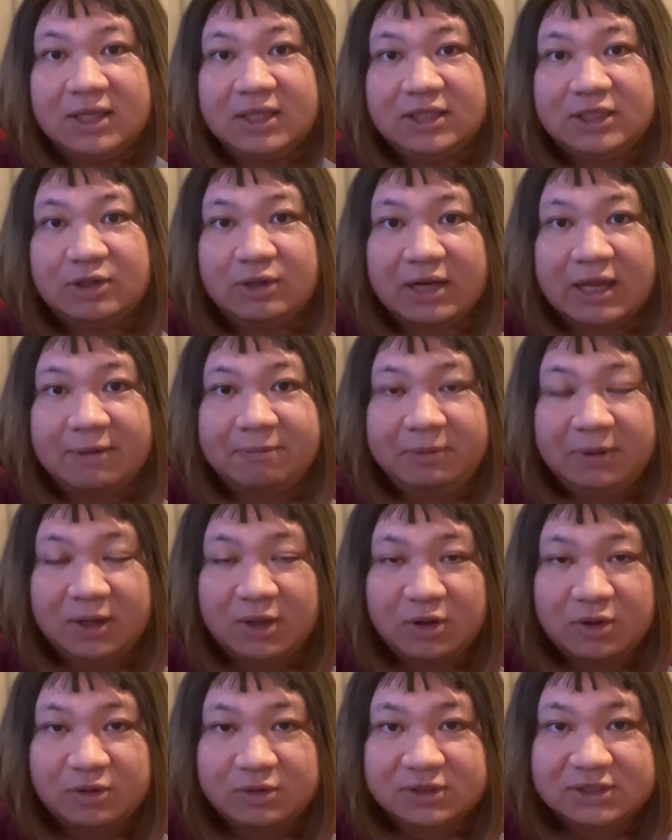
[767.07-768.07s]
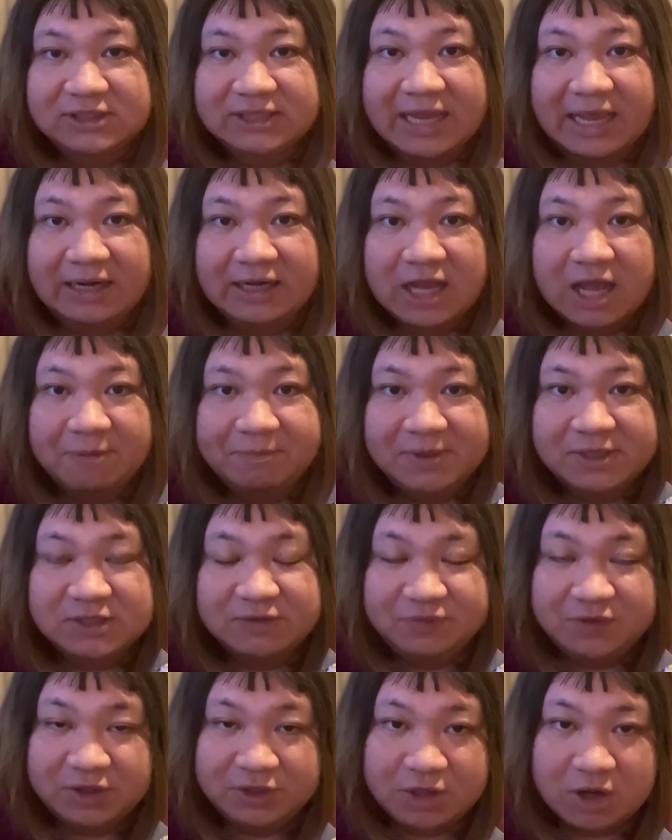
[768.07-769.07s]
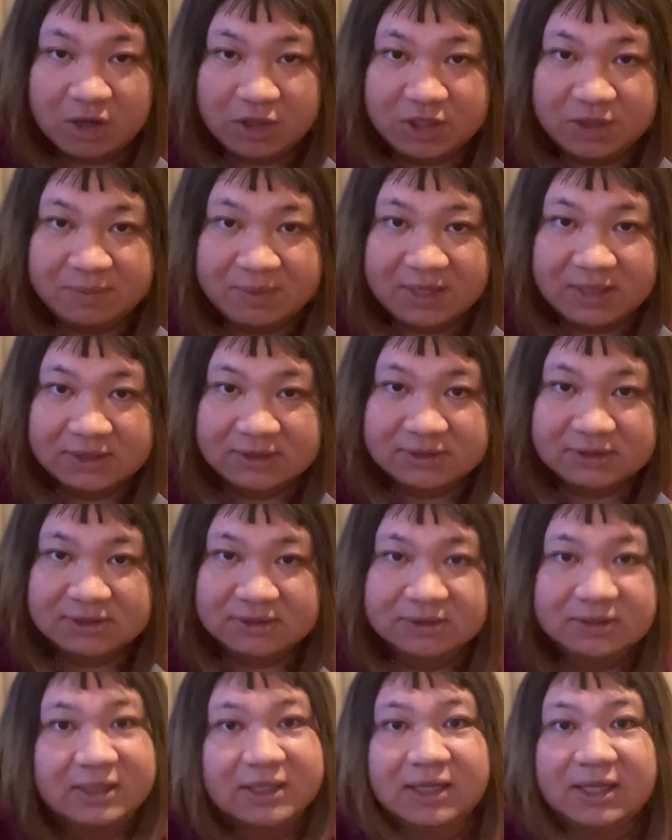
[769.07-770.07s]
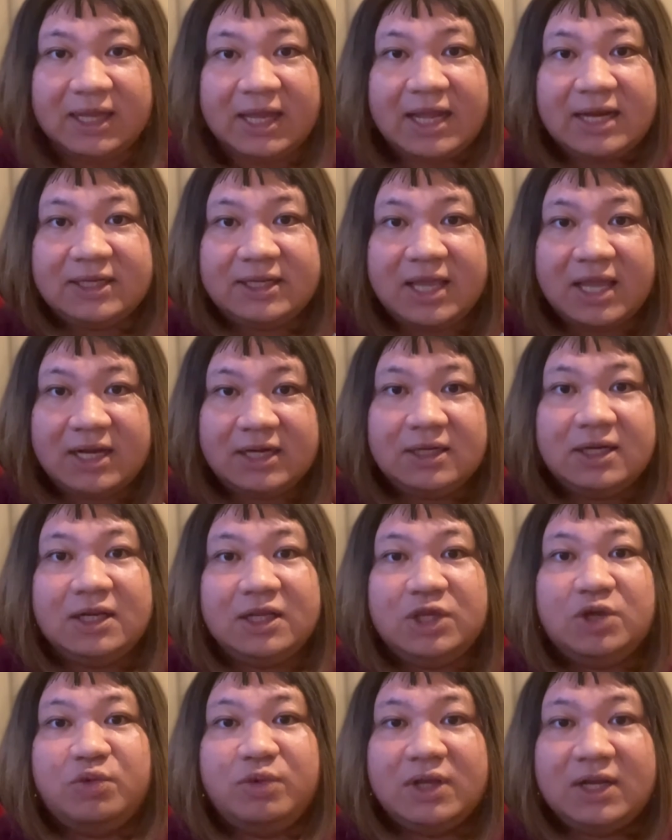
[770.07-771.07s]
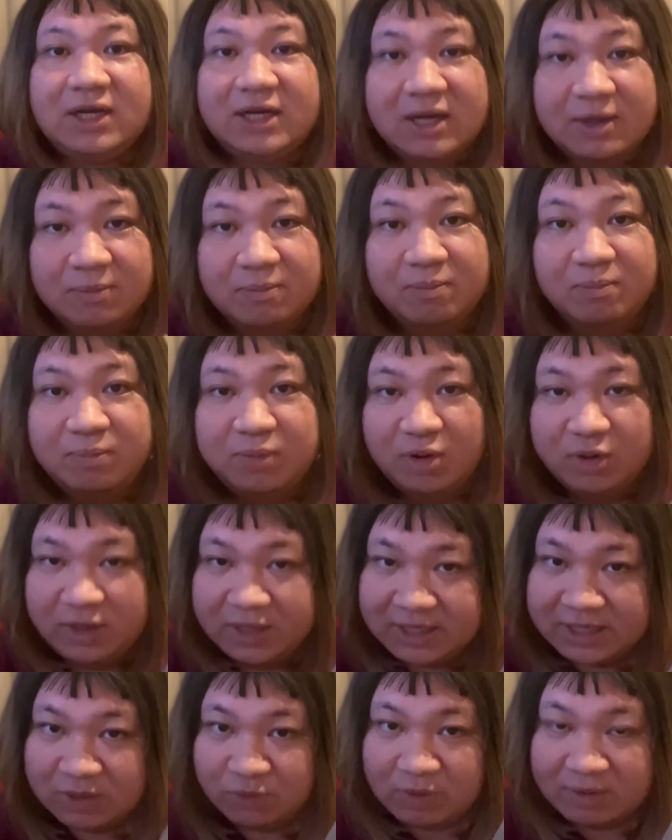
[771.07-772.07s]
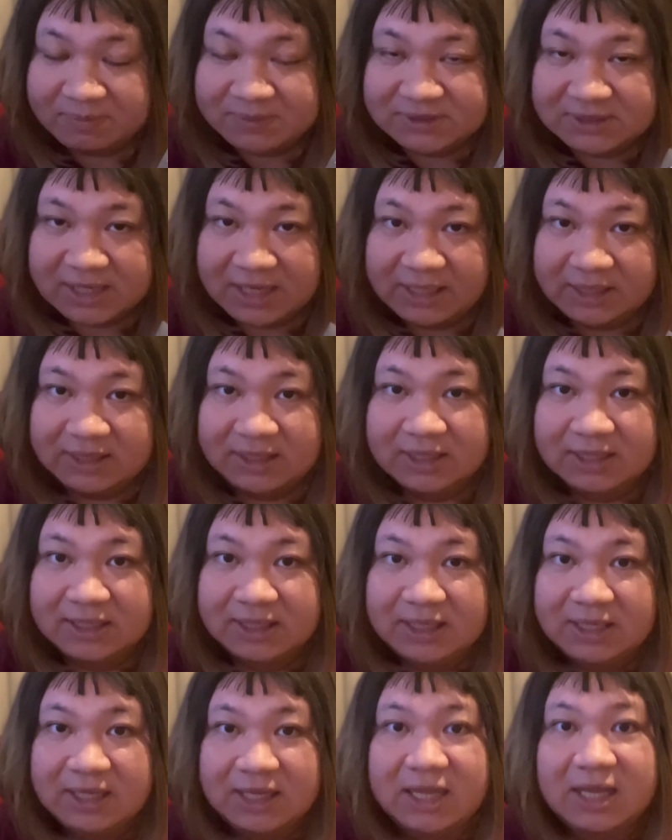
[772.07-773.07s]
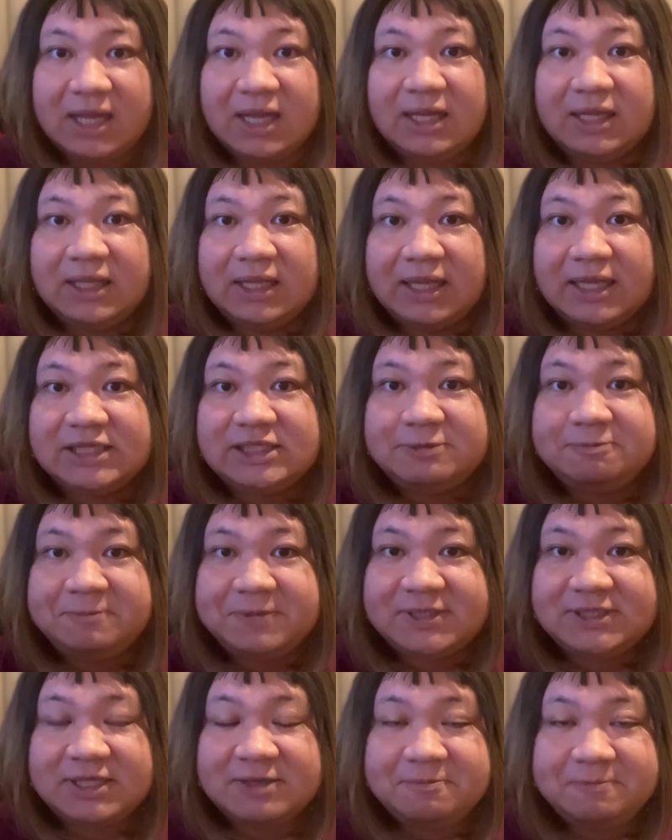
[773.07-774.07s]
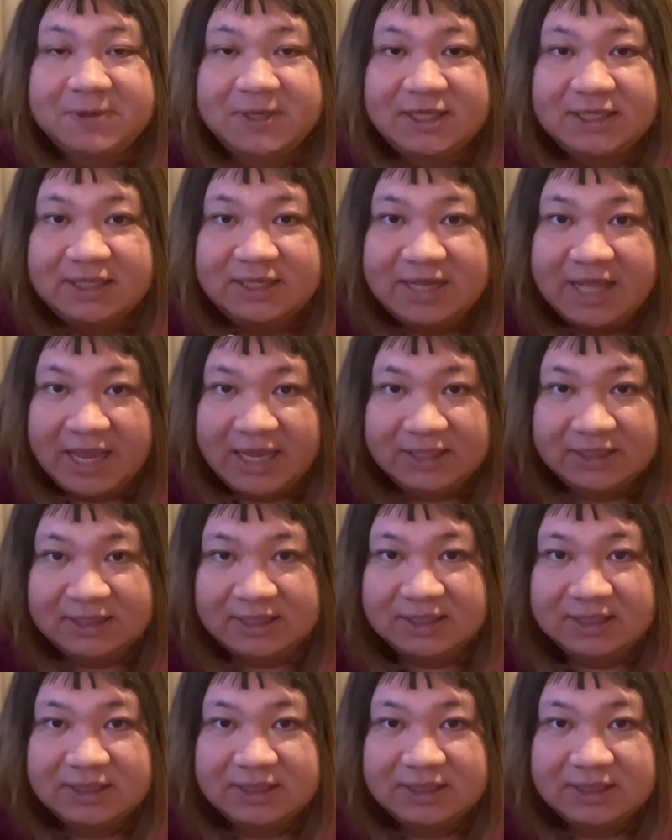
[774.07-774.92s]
You'll upload scanned copies of your documents, and then you will book in the website a specific date